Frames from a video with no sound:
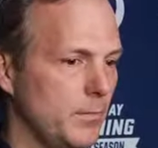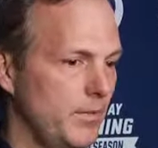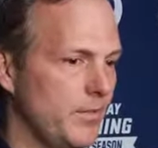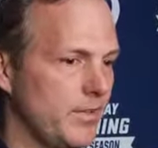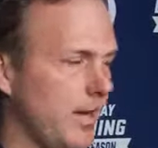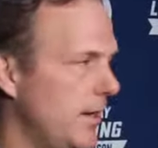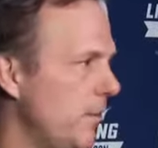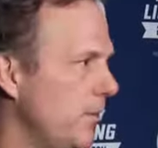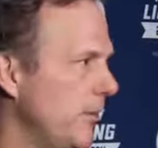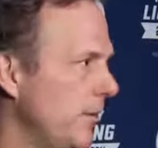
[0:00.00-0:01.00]
we've just had
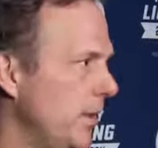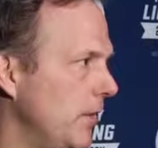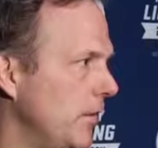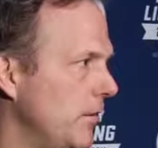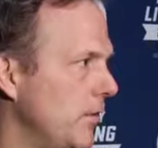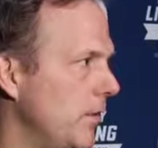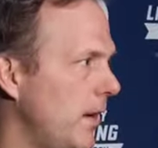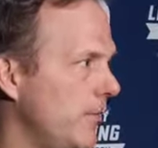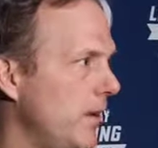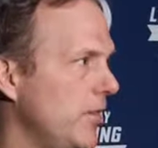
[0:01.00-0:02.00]
numbers up here, and so I
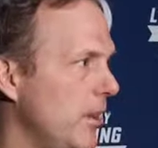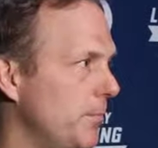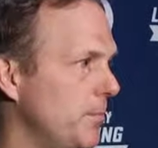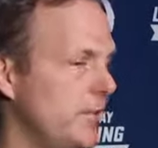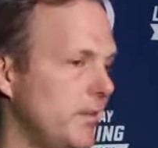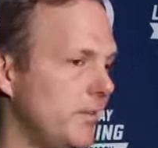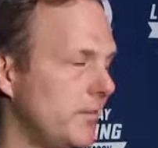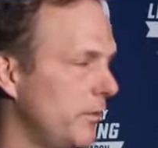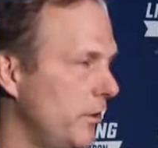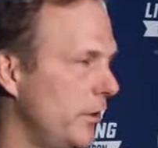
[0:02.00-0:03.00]
haven't had the opportunity
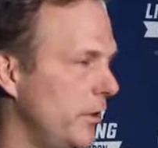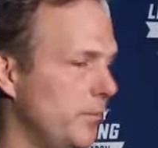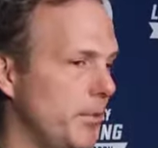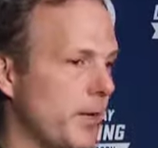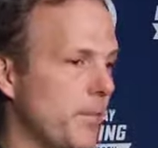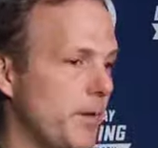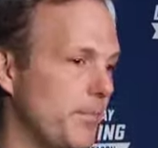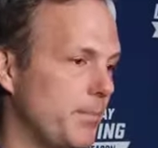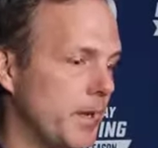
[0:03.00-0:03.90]
since earlier to bring them up.